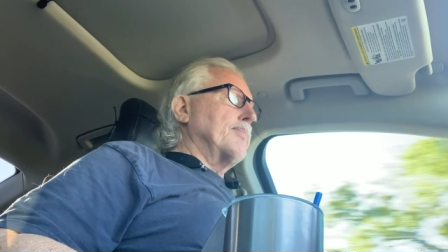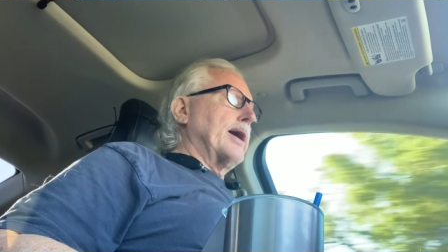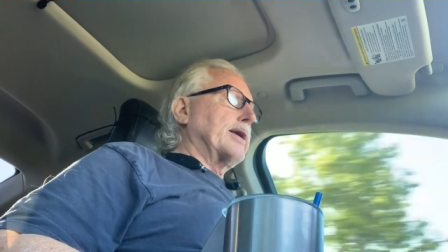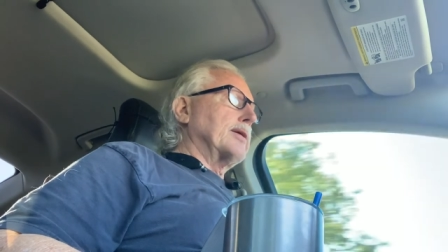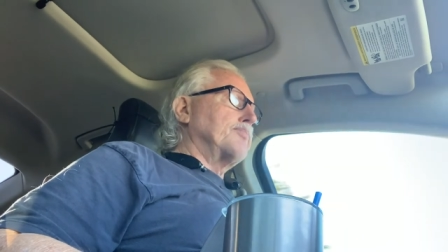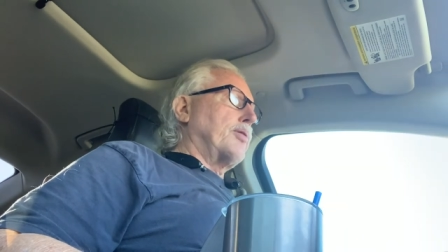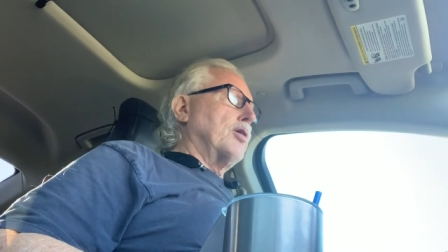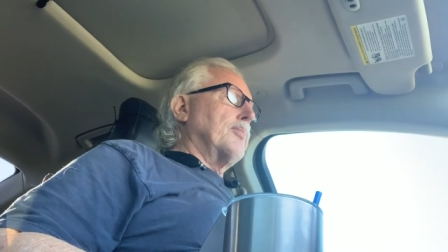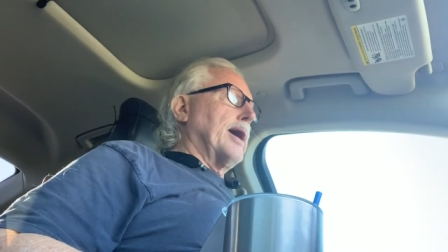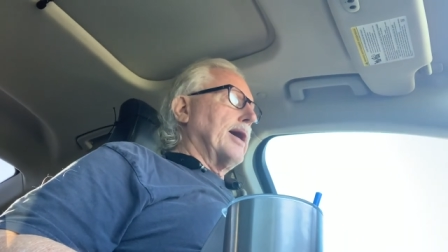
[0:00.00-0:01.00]
making
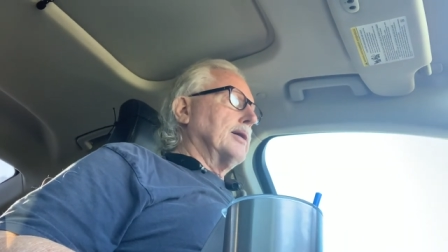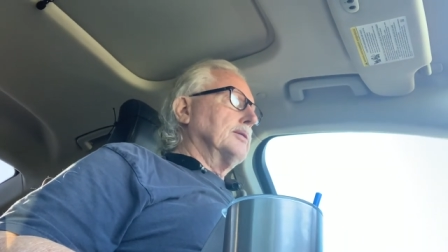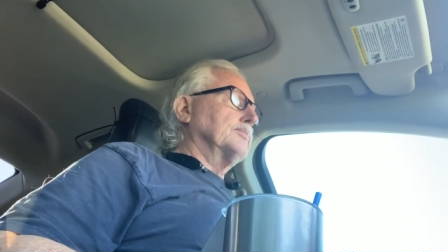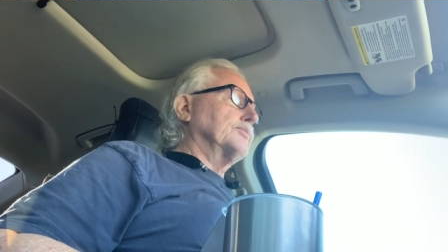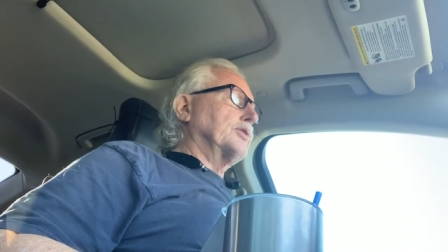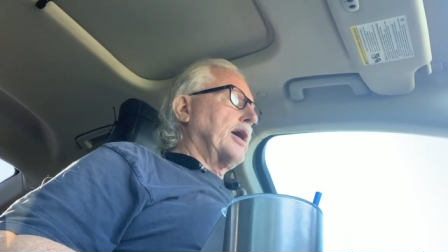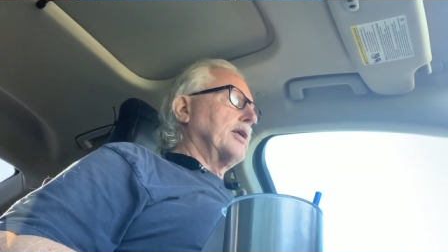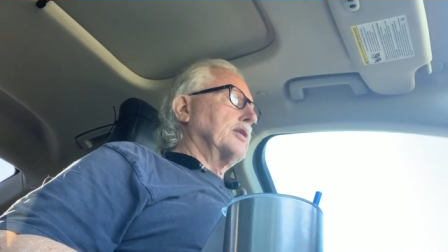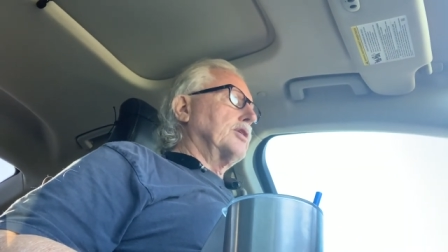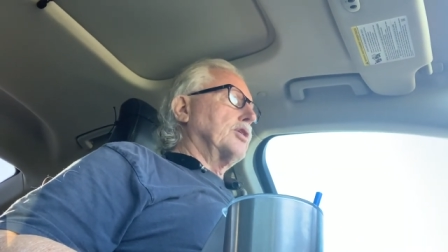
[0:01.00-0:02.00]
per mile. Now,
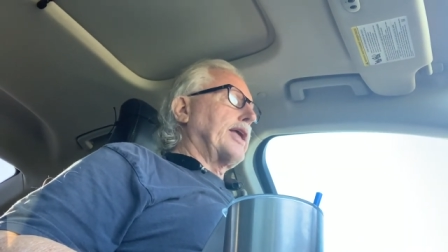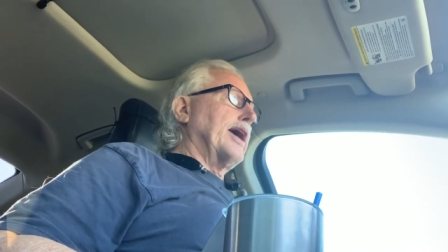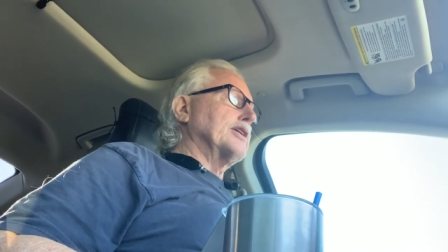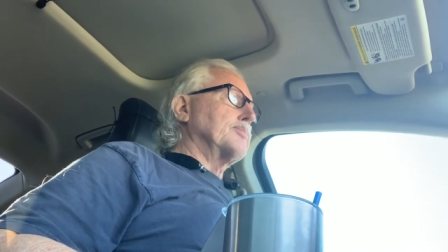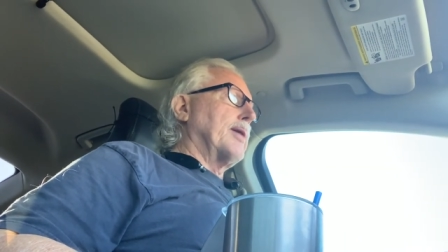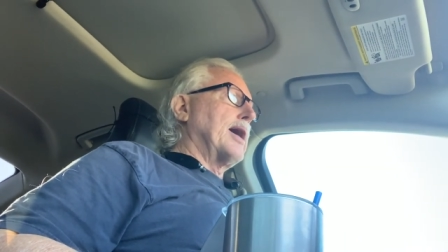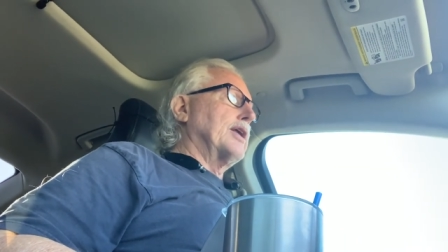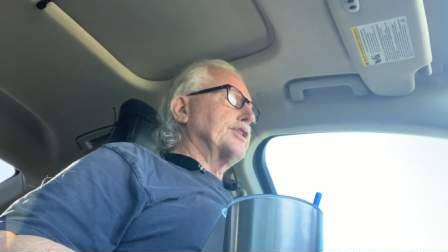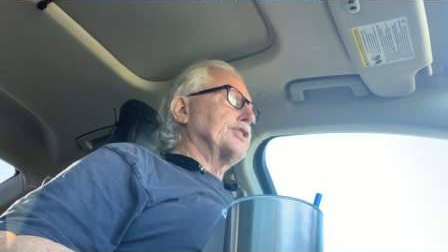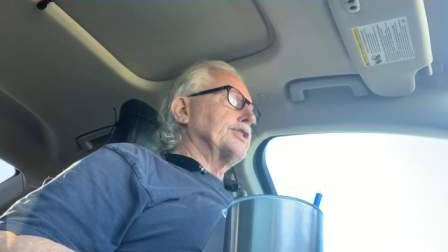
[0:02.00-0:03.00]
your gas
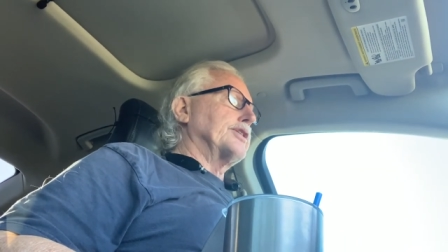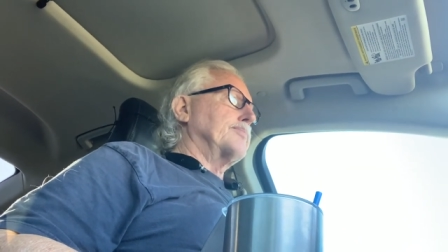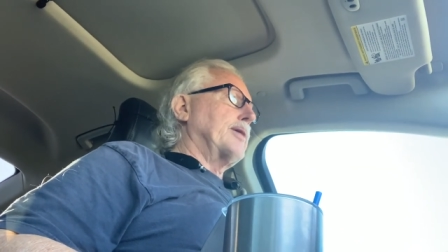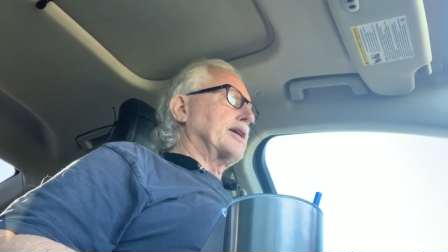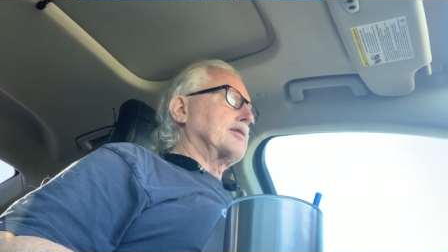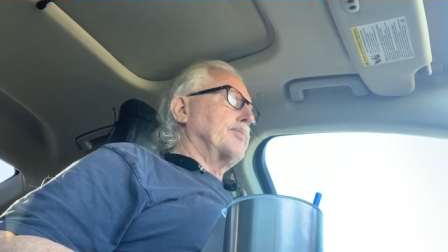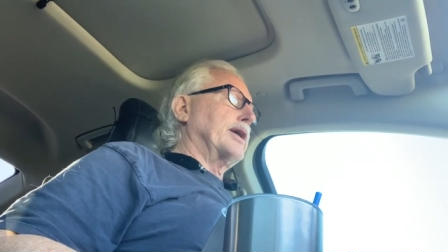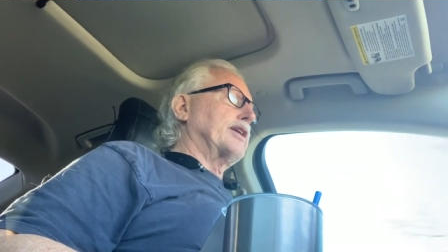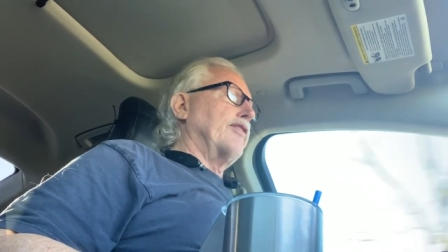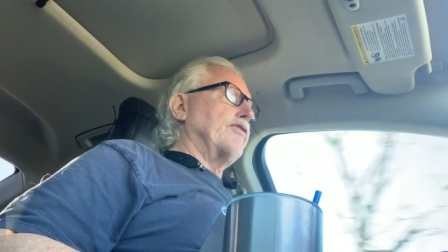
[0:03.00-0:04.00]
mileage uh, makes a
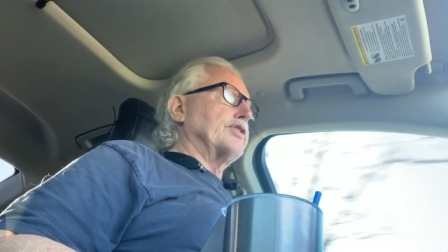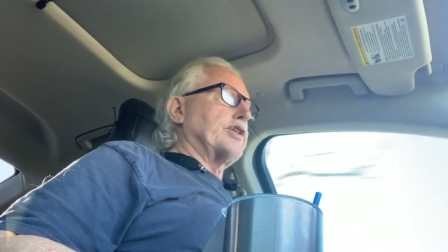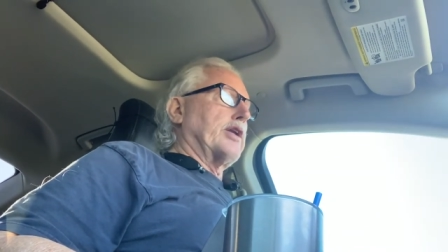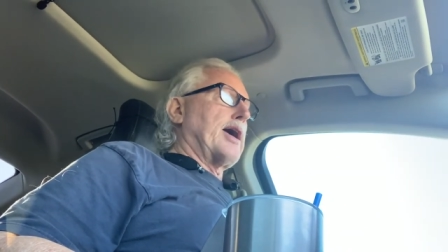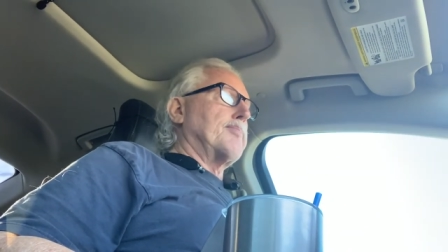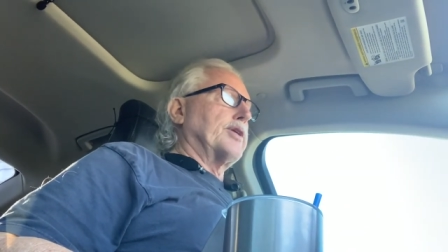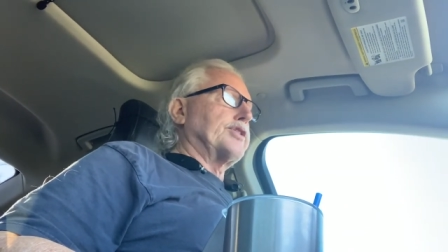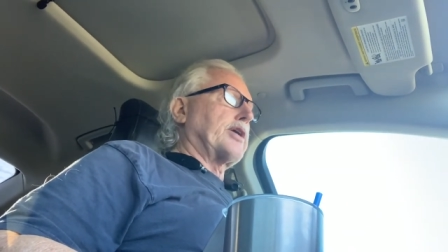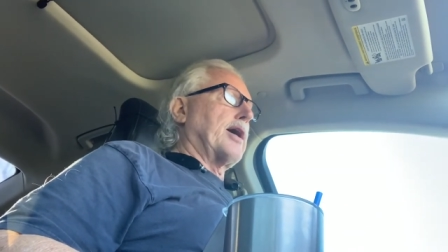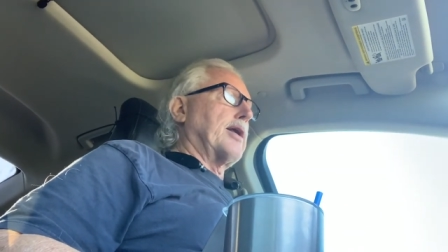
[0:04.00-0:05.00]
big difference on how
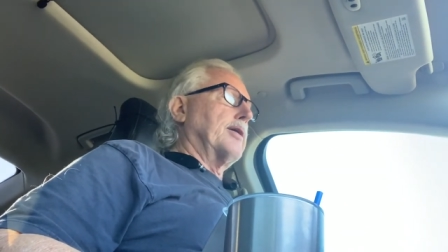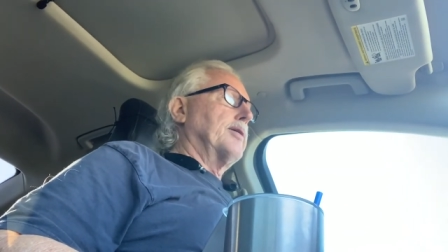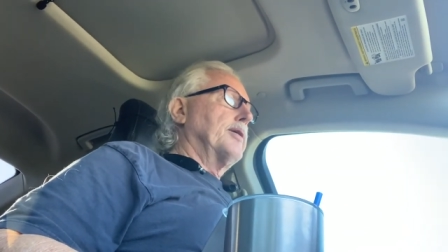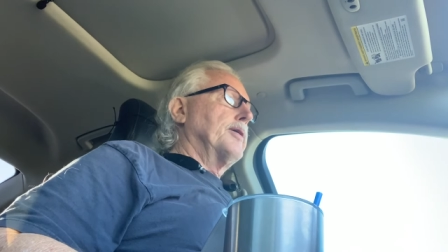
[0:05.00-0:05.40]
much you're going to